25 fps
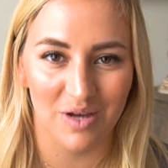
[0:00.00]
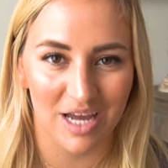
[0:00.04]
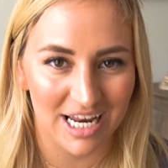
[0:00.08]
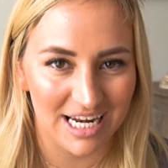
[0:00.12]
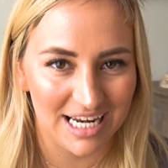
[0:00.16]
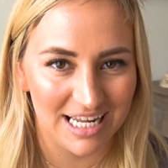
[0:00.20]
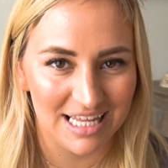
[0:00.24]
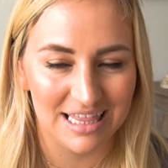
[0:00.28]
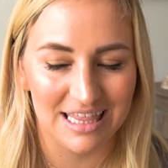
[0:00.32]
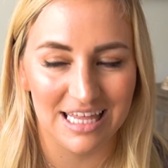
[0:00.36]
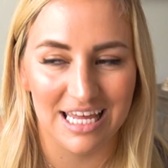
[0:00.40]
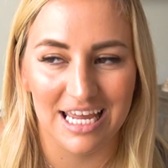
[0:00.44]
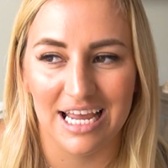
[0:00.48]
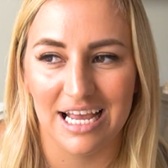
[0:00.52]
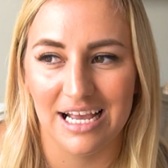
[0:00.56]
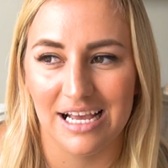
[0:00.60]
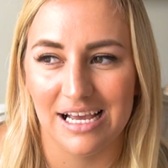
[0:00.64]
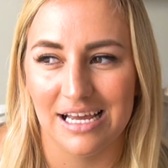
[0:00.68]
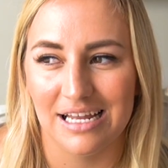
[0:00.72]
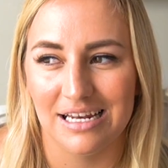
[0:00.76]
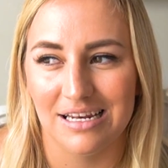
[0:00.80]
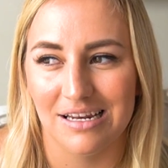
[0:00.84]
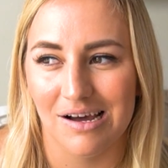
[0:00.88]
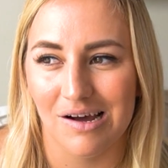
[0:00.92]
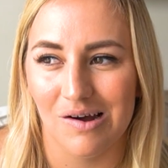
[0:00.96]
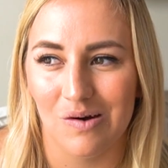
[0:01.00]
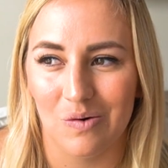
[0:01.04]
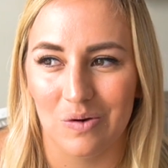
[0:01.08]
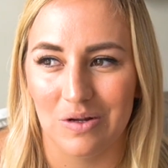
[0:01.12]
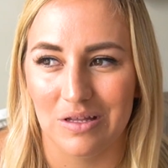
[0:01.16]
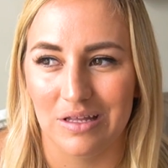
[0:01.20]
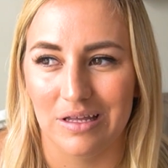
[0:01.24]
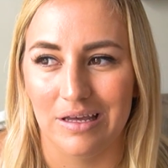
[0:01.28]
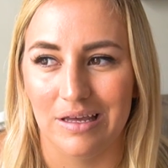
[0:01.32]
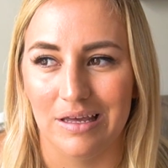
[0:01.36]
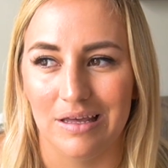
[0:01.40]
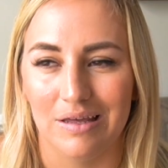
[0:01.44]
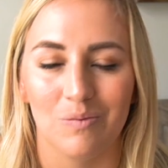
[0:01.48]
anything and not
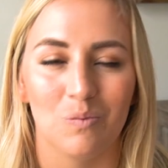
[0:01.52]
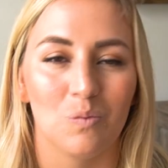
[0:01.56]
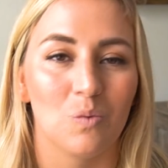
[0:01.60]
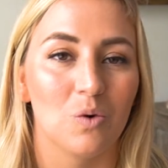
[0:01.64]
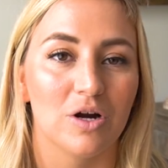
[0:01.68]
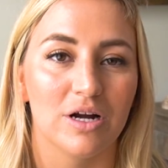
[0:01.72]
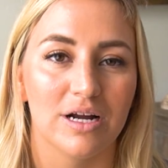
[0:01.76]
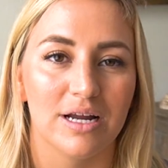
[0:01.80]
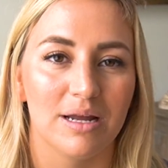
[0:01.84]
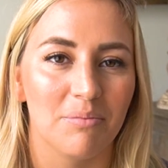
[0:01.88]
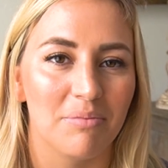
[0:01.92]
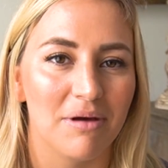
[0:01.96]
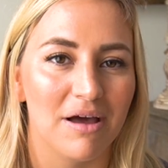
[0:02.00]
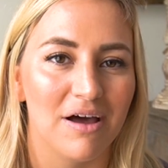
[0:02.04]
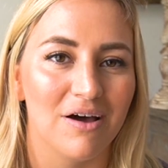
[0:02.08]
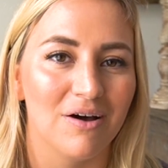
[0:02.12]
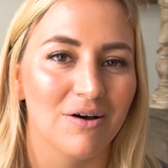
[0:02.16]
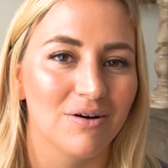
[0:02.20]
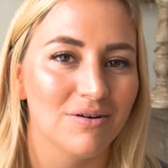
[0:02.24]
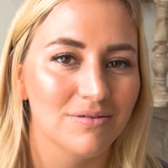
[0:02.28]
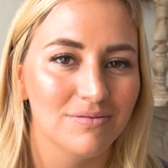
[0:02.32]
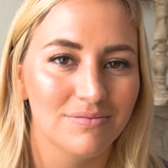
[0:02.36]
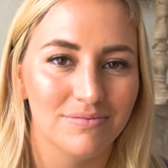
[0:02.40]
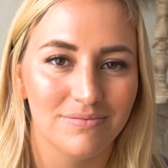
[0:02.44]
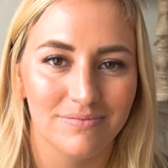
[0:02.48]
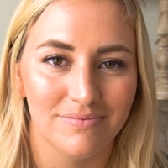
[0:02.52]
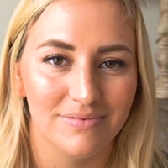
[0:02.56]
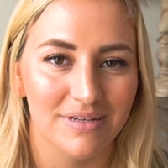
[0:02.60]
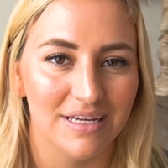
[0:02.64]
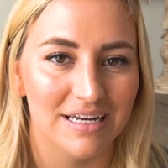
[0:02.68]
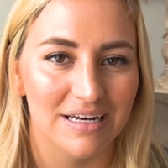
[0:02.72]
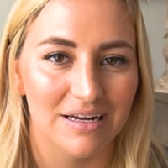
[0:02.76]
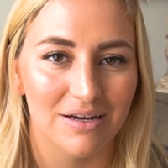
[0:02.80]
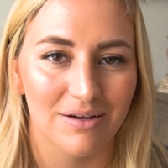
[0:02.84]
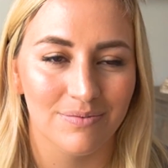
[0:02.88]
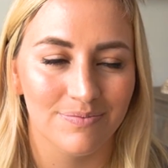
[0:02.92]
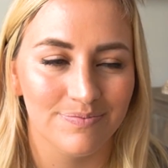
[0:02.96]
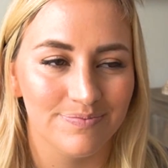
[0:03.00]
really worry about, you
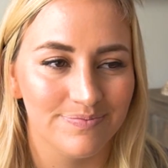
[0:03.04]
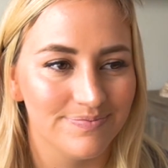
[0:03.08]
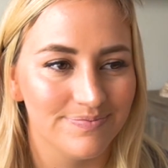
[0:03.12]
know,